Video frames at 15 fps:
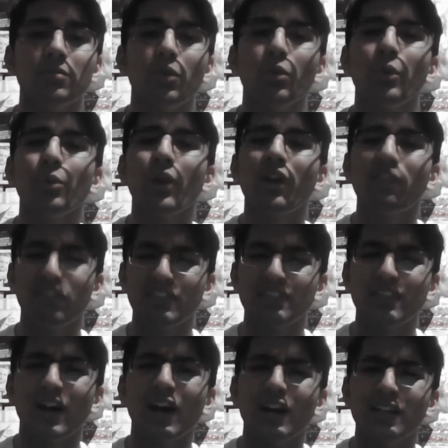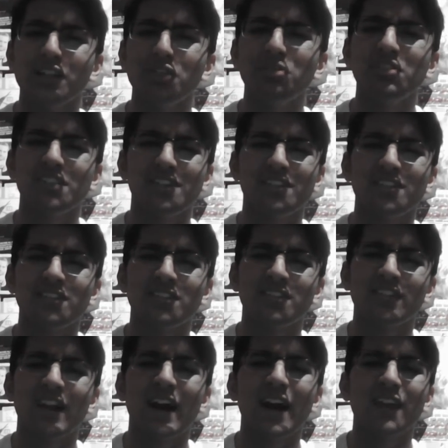but we wear a facade and use it as a
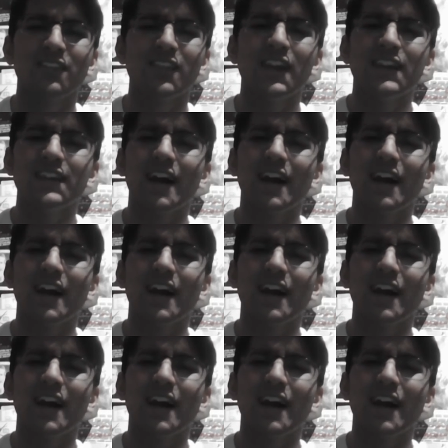disguise